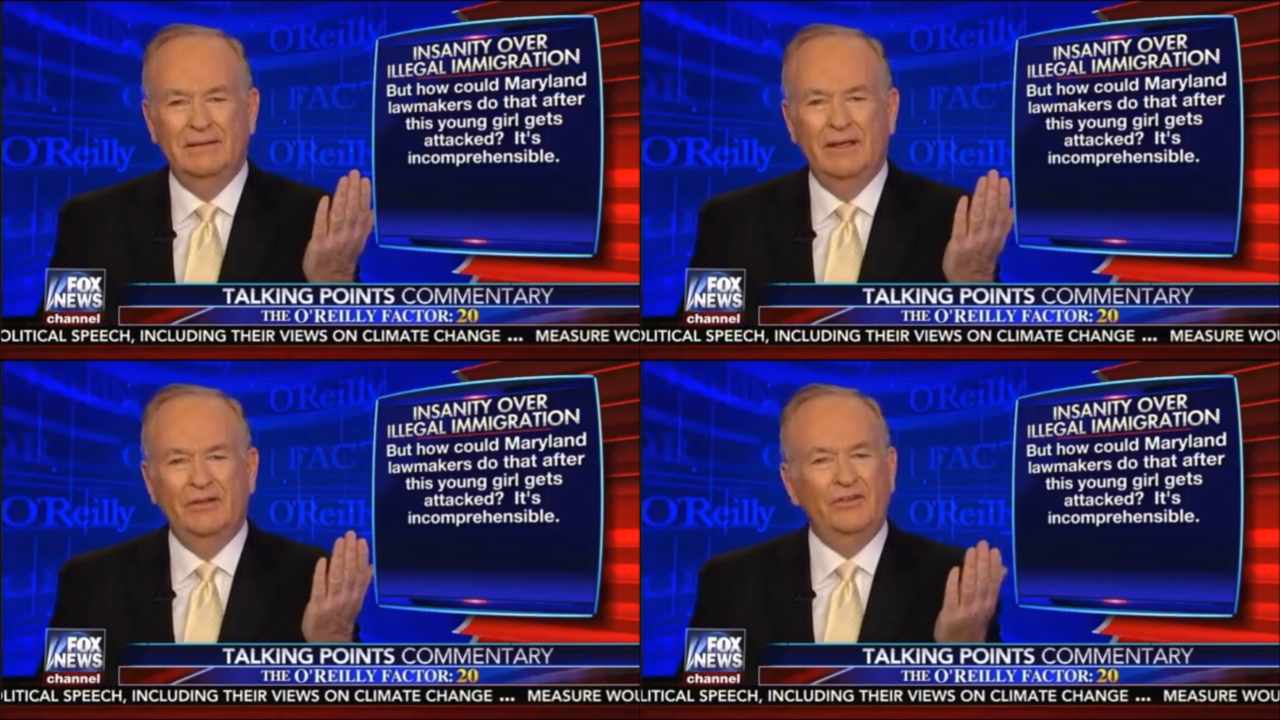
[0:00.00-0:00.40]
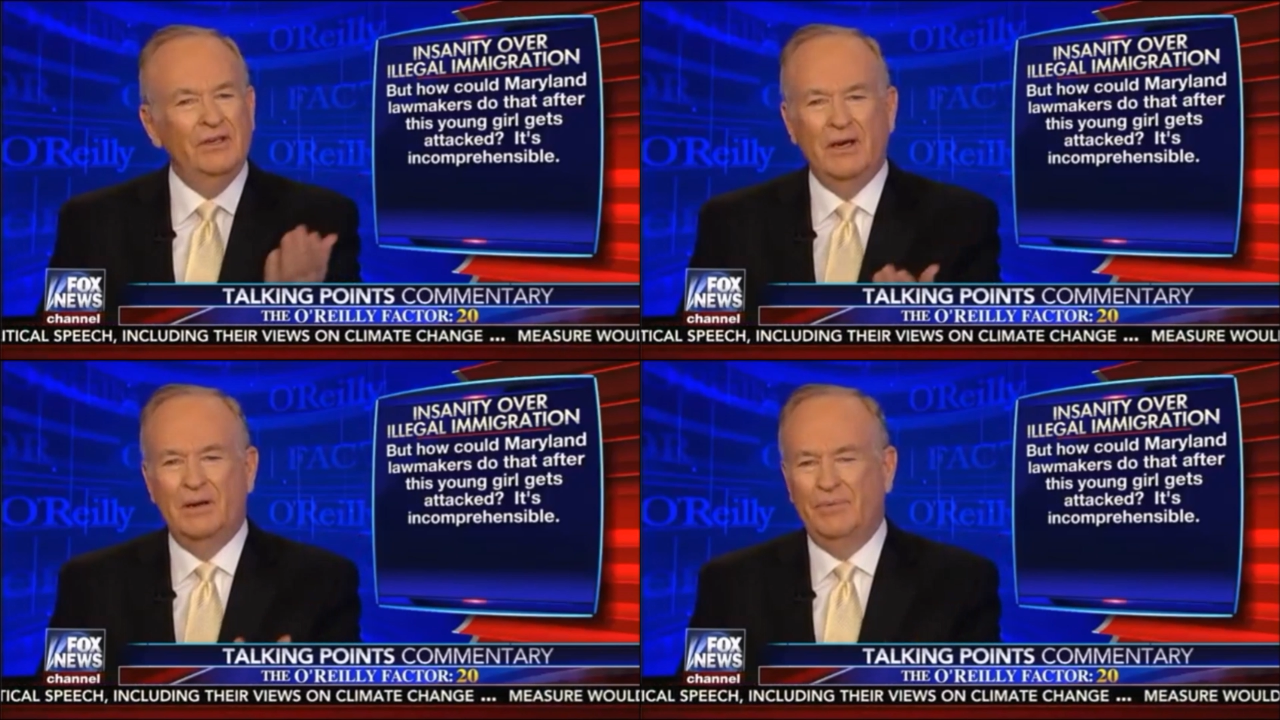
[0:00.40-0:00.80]
It's
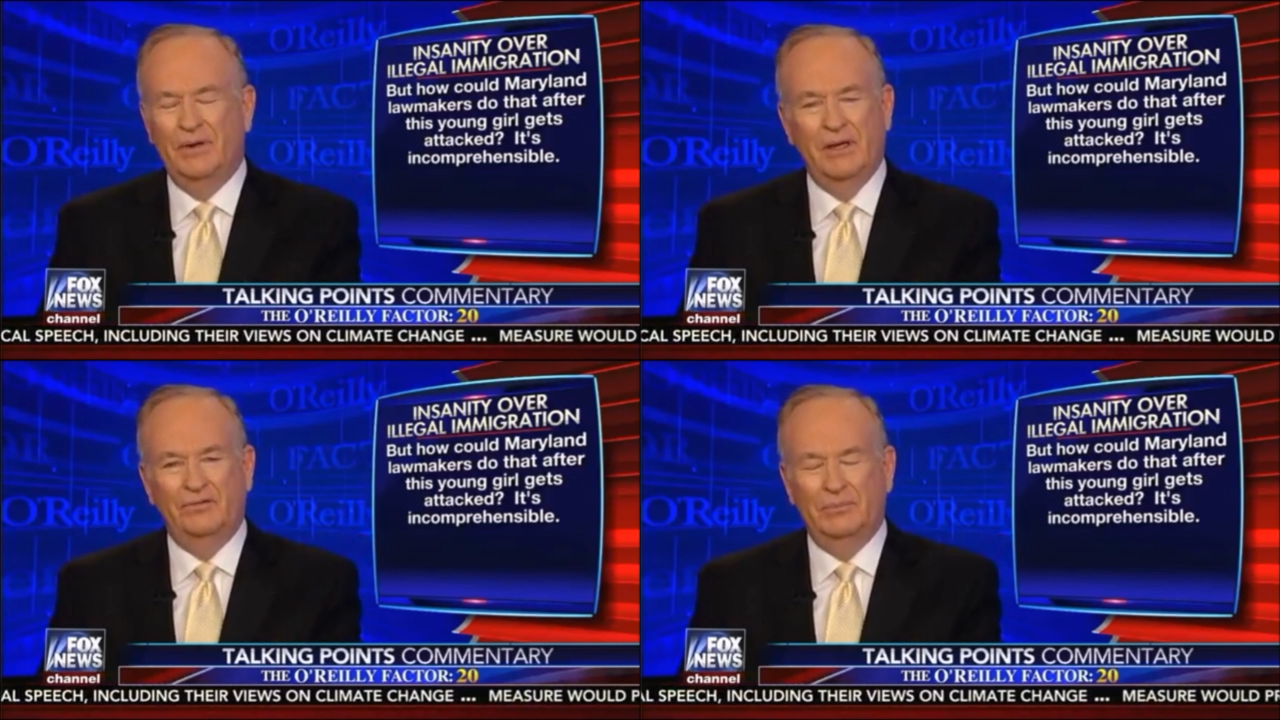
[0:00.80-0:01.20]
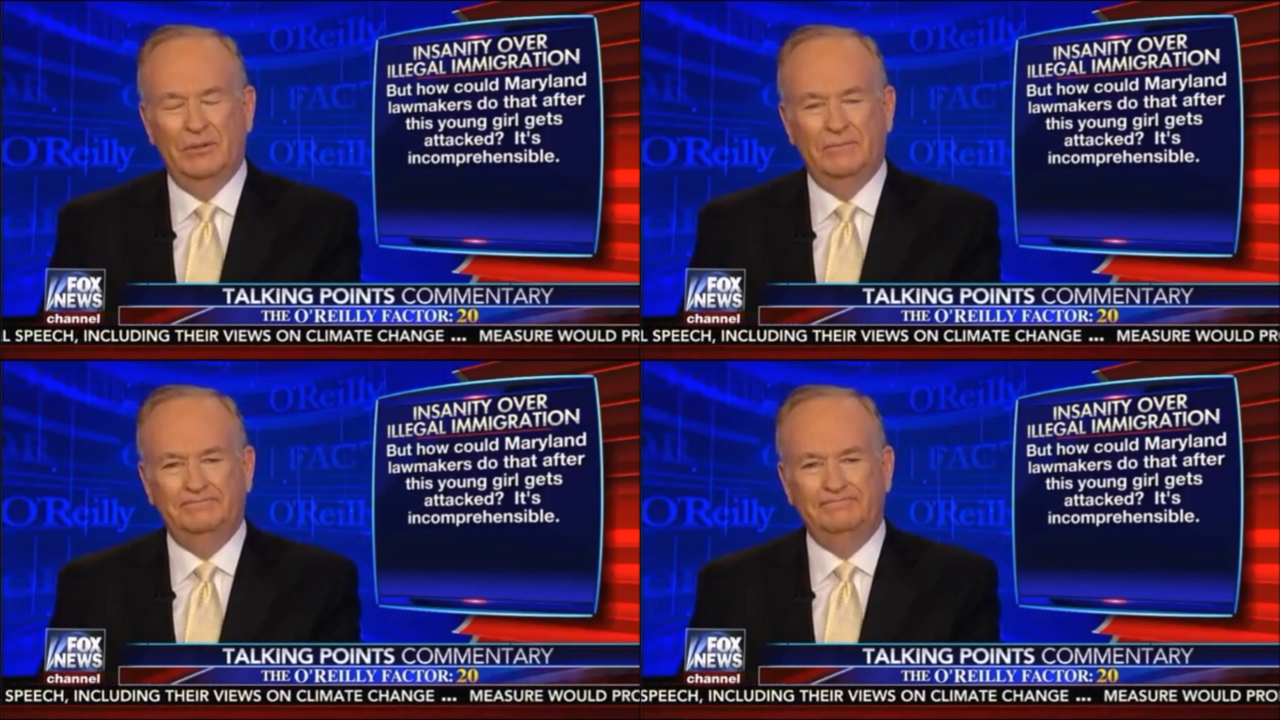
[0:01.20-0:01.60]

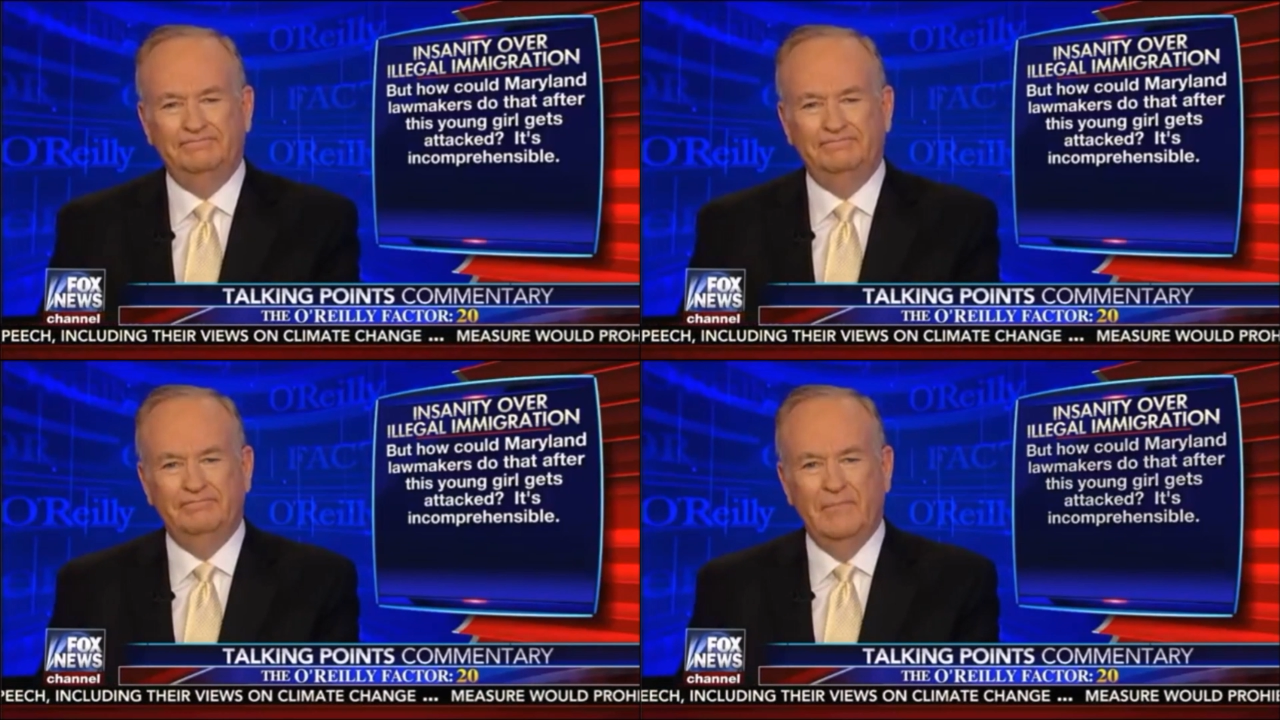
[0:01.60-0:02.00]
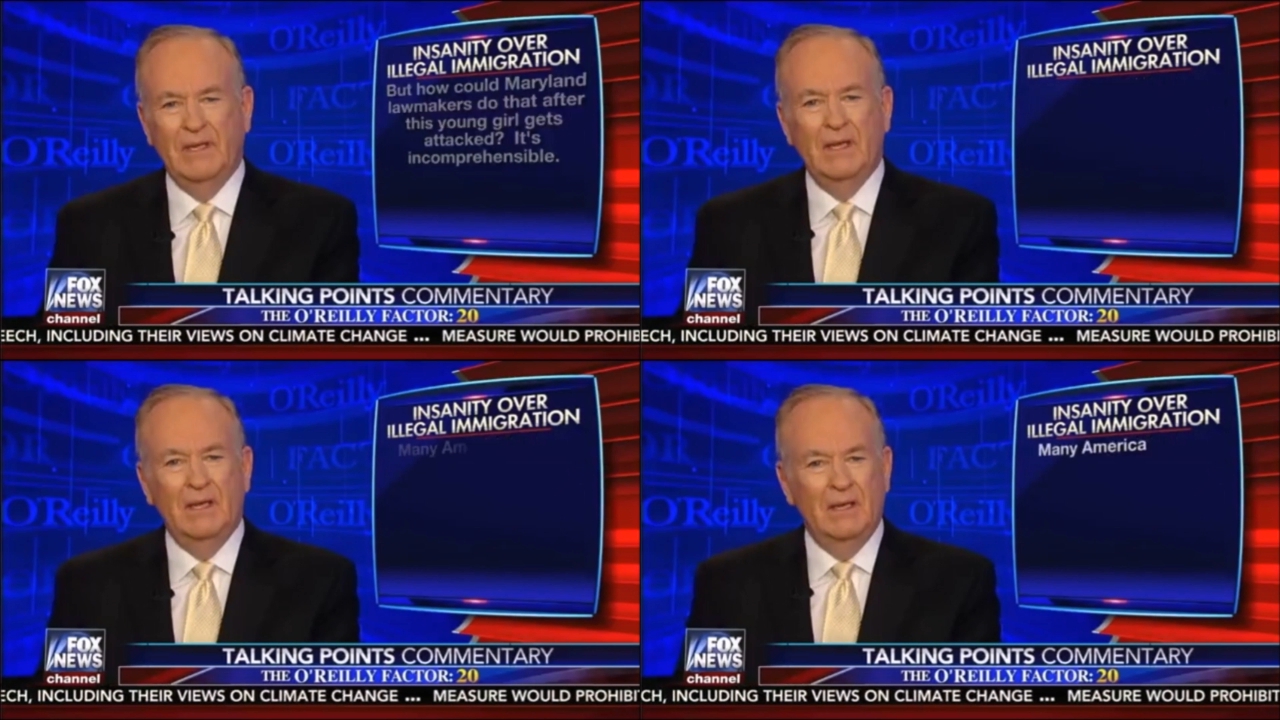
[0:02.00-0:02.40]
incomprehensible.
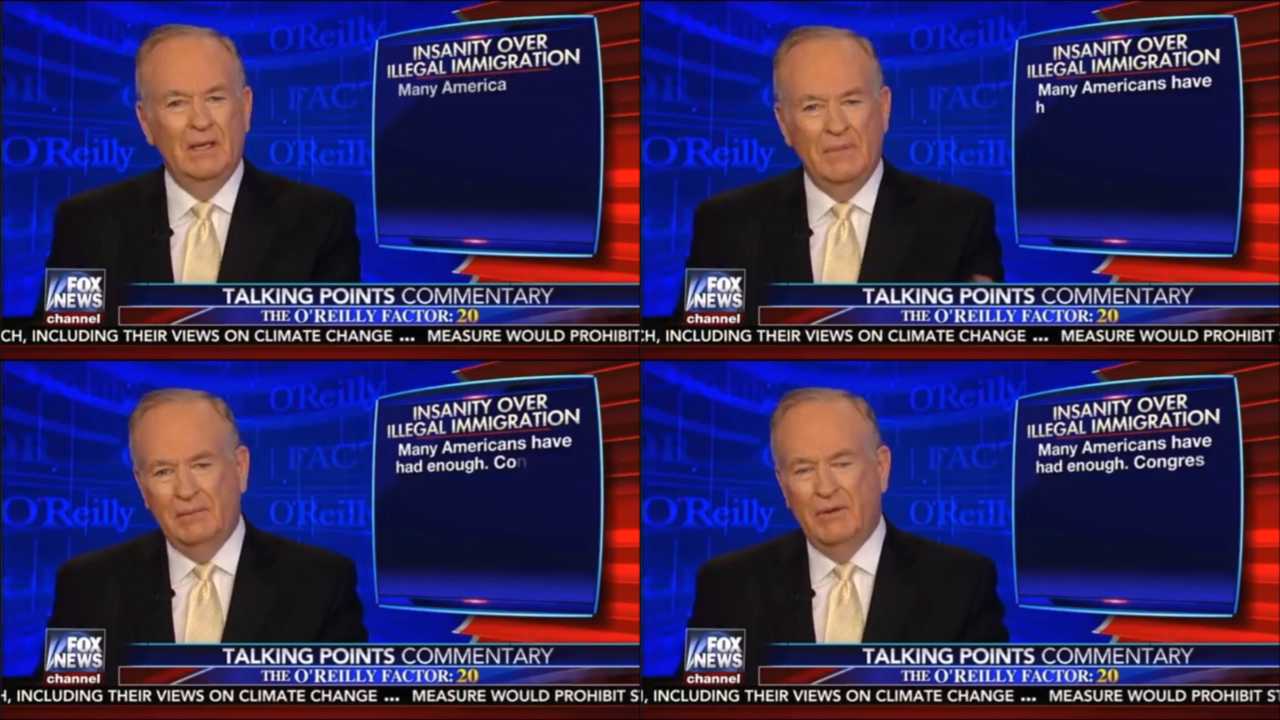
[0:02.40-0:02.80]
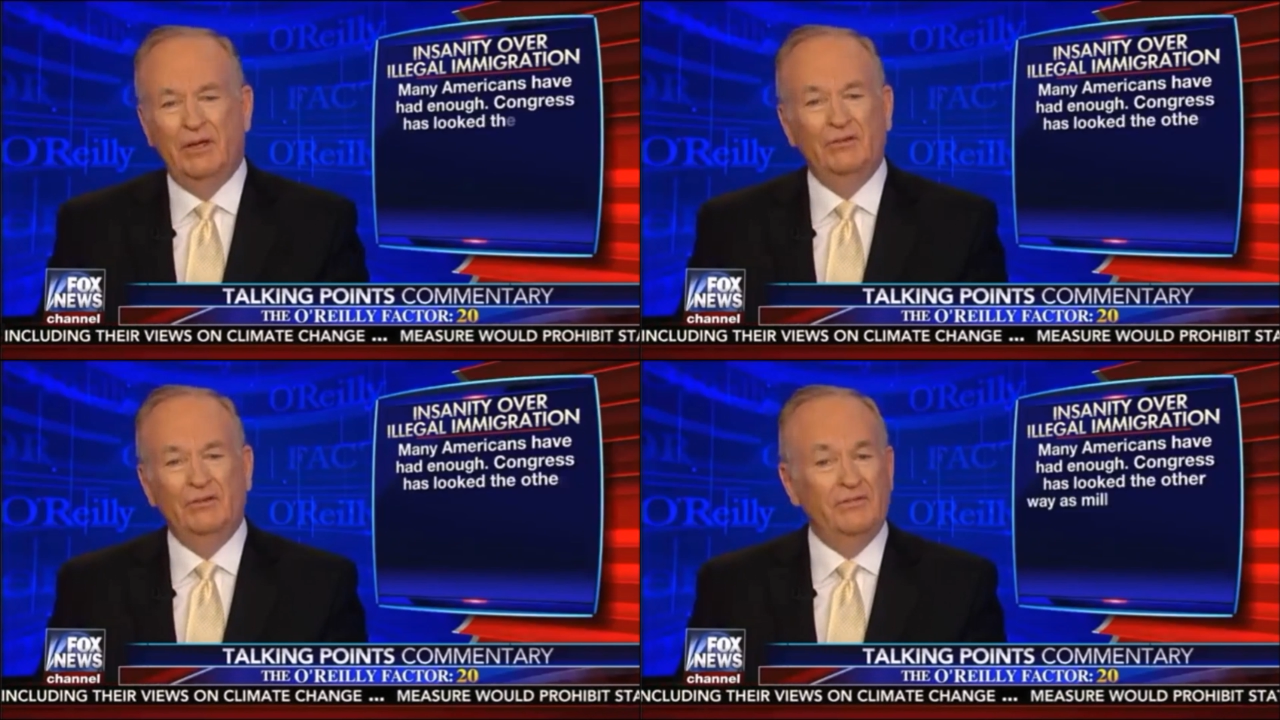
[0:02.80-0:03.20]
Many
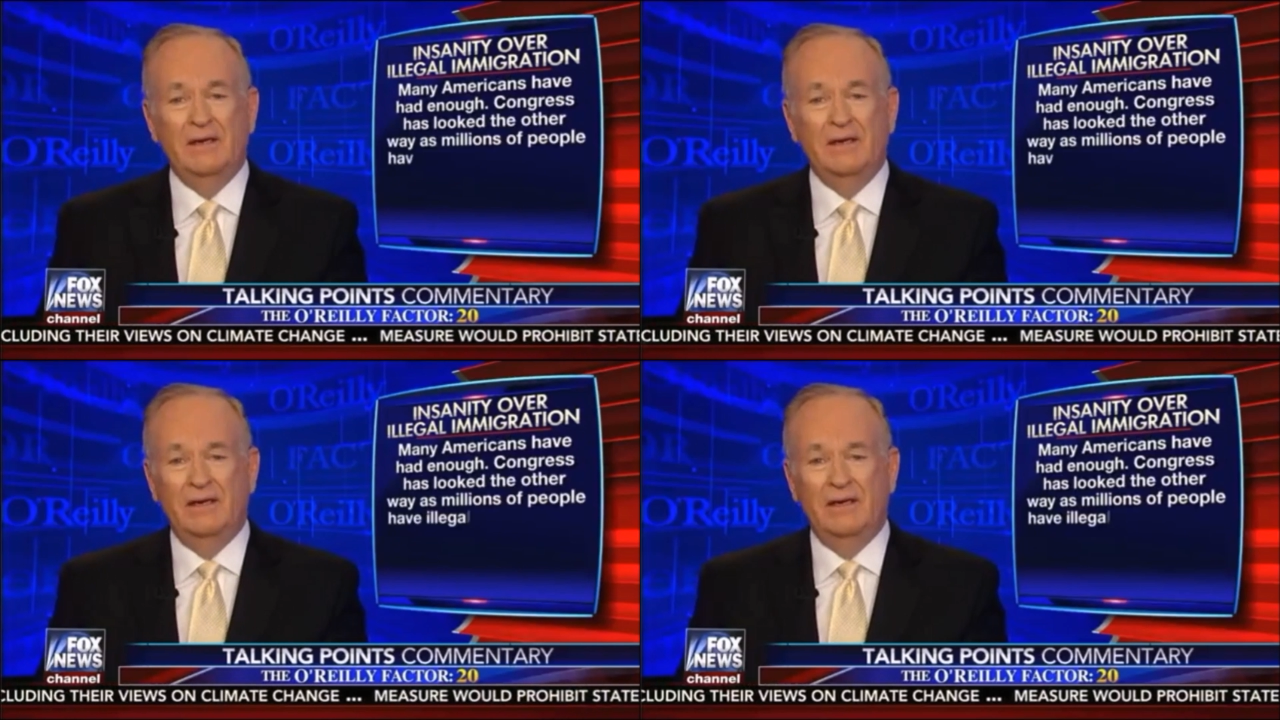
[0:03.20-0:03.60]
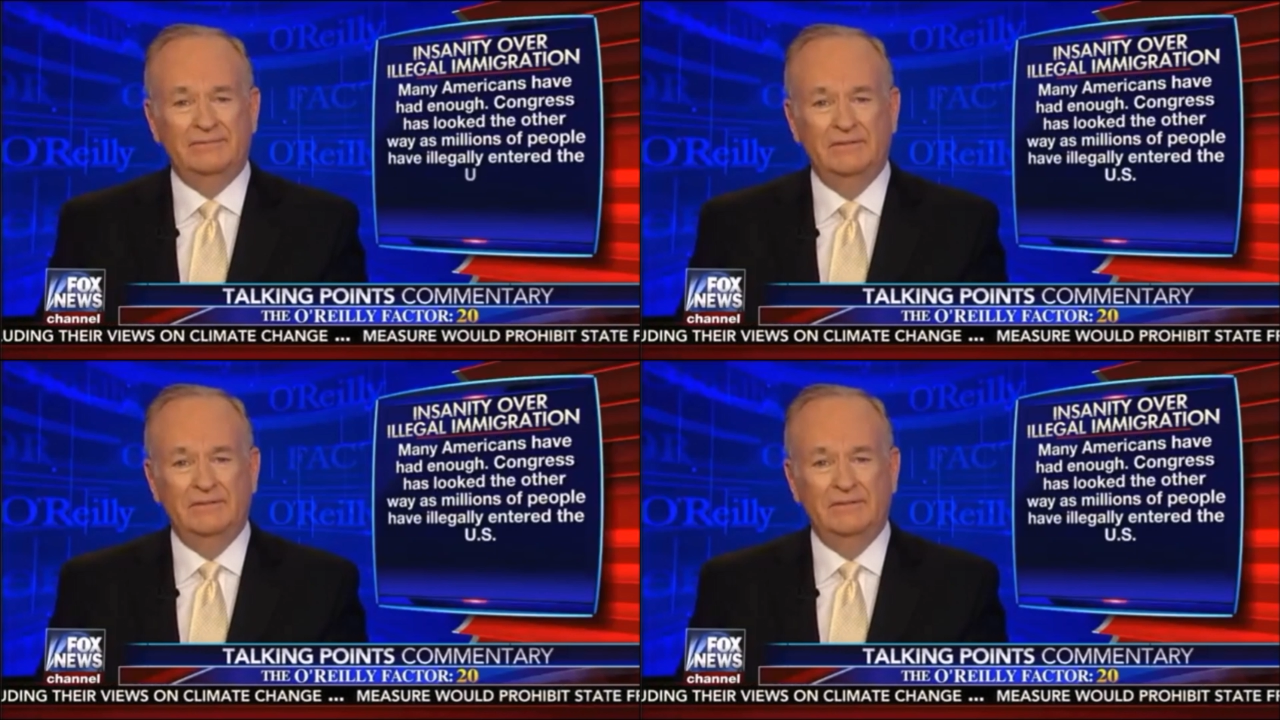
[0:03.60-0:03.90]
Americans have had enough.